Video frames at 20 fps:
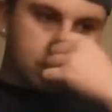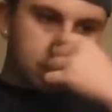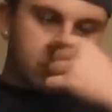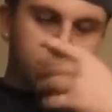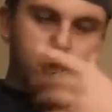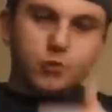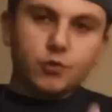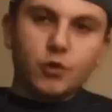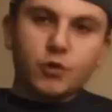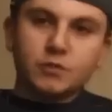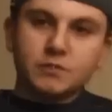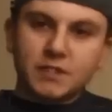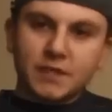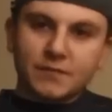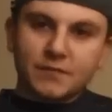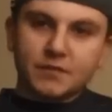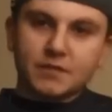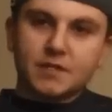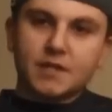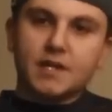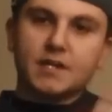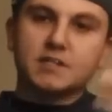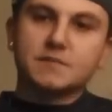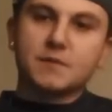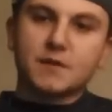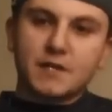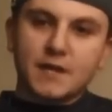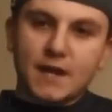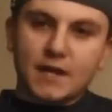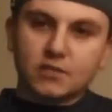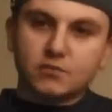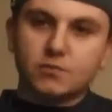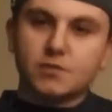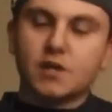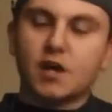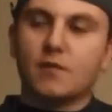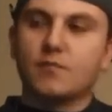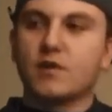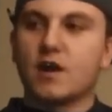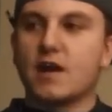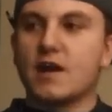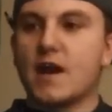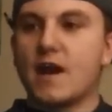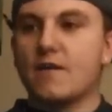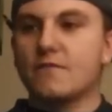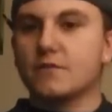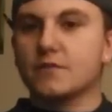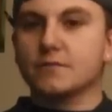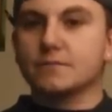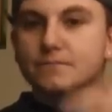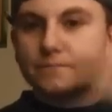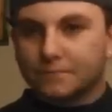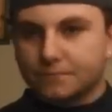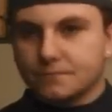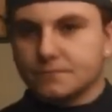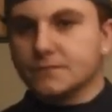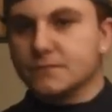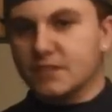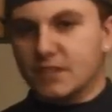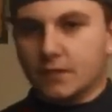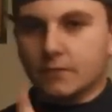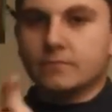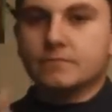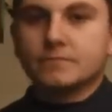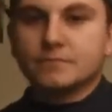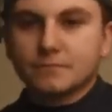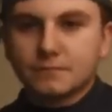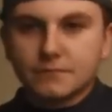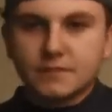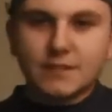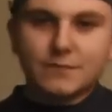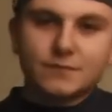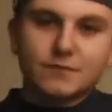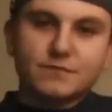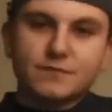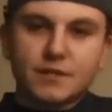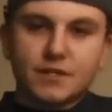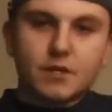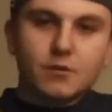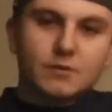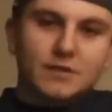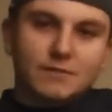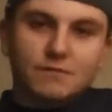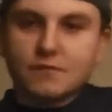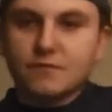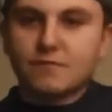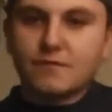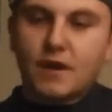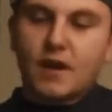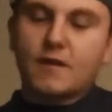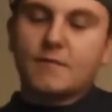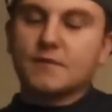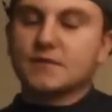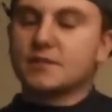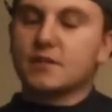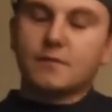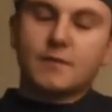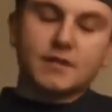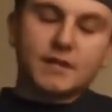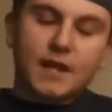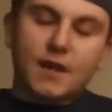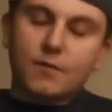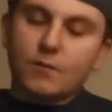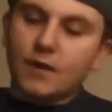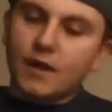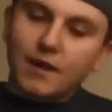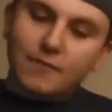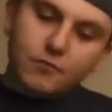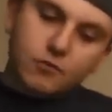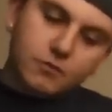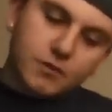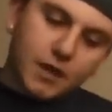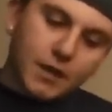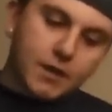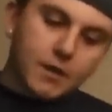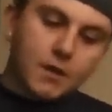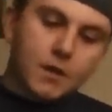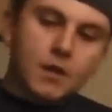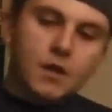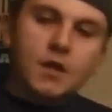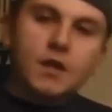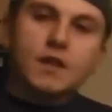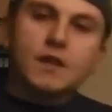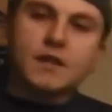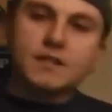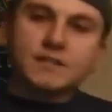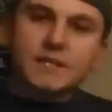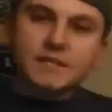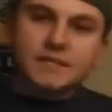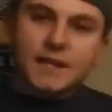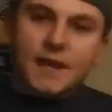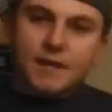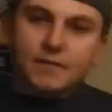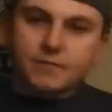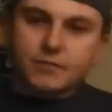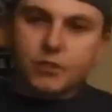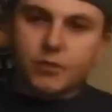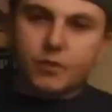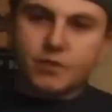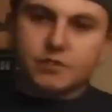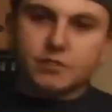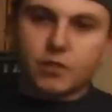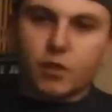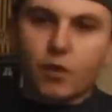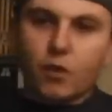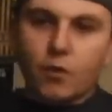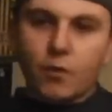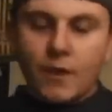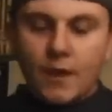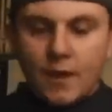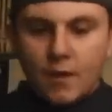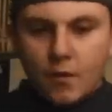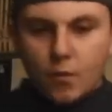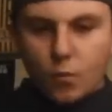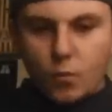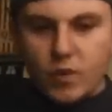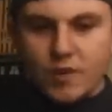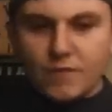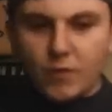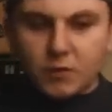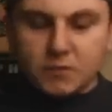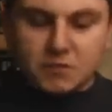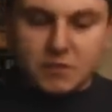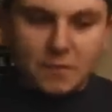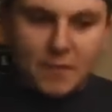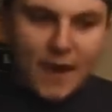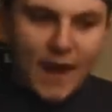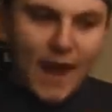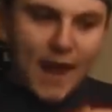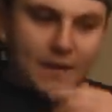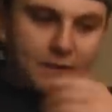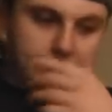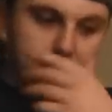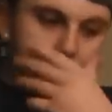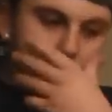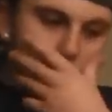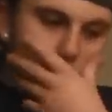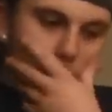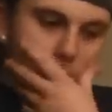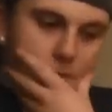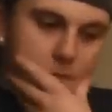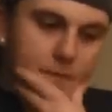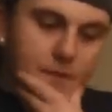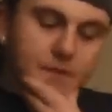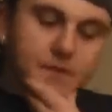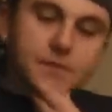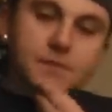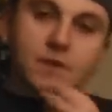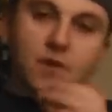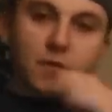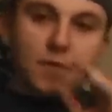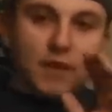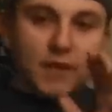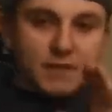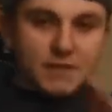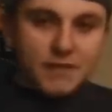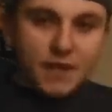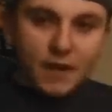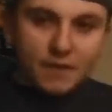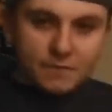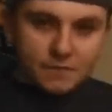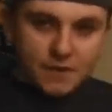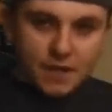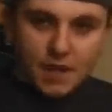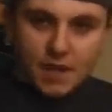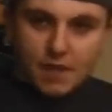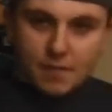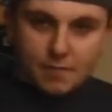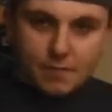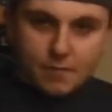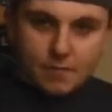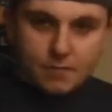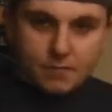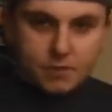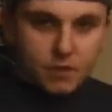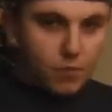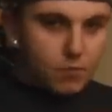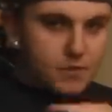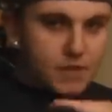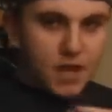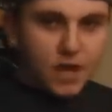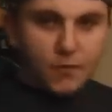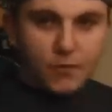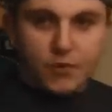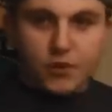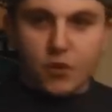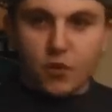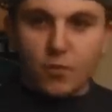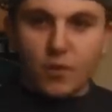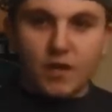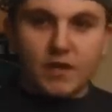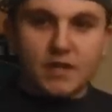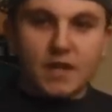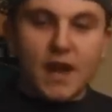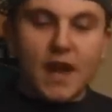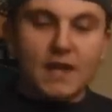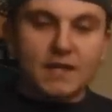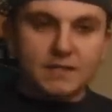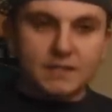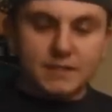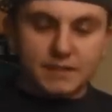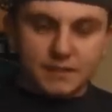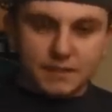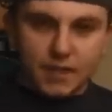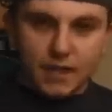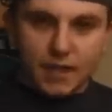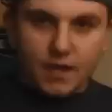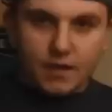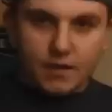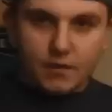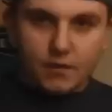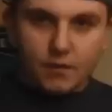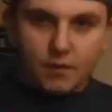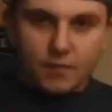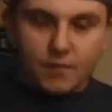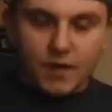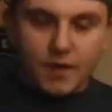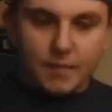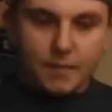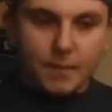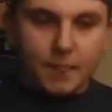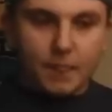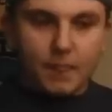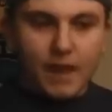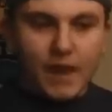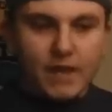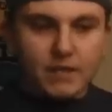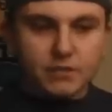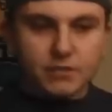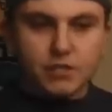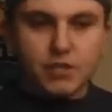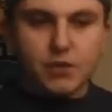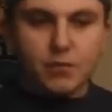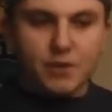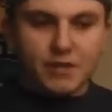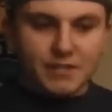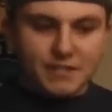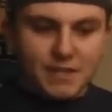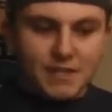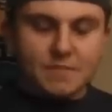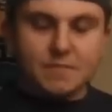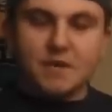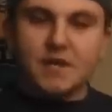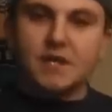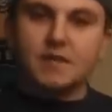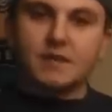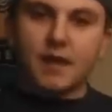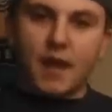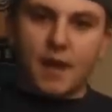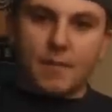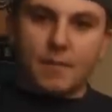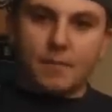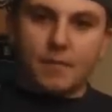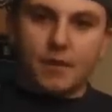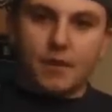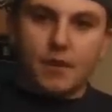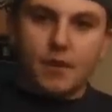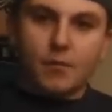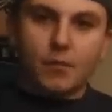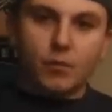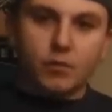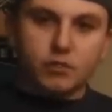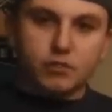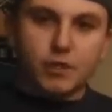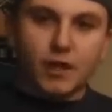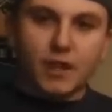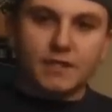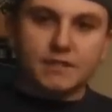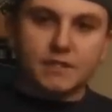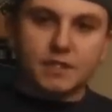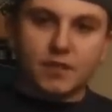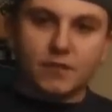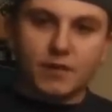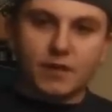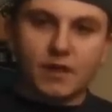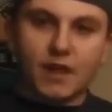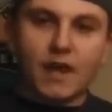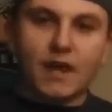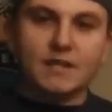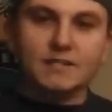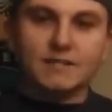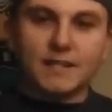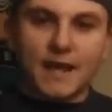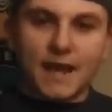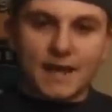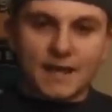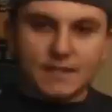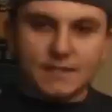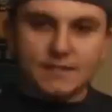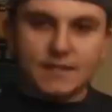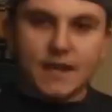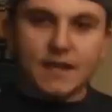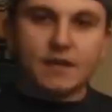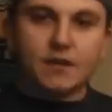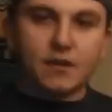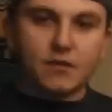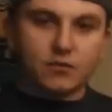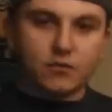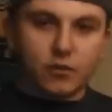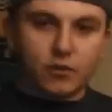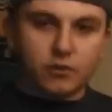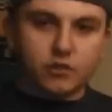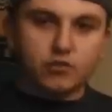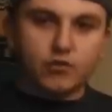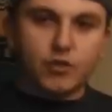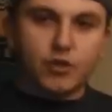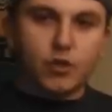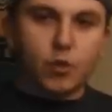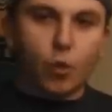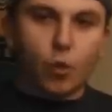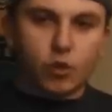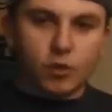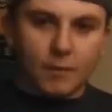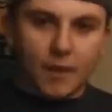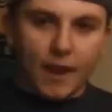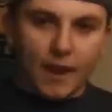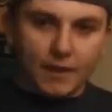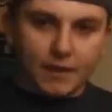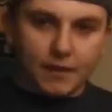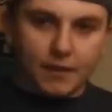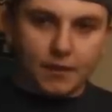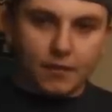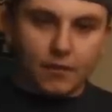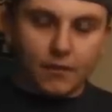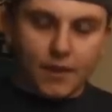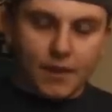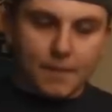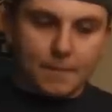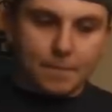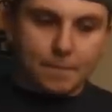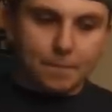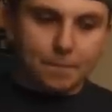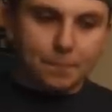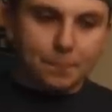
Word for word: do those different things. But next week I'll probably have a, you know, different video, different environment, something like that, whatever. Okay, let's get down to it. So we versus the Packers. This is going to be a tough game. Don't care what nobody has to say. All right. Last year we did beat them, but what you guys need to realize, they had a second and third string quarterback in. All right.